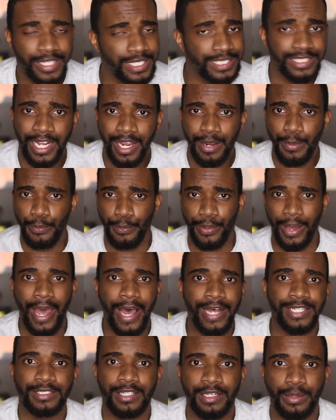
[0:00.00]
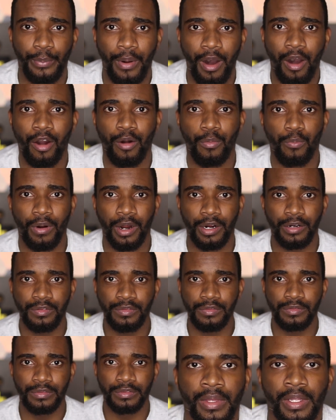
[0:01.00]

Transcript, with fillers: This ain't basketball, bro.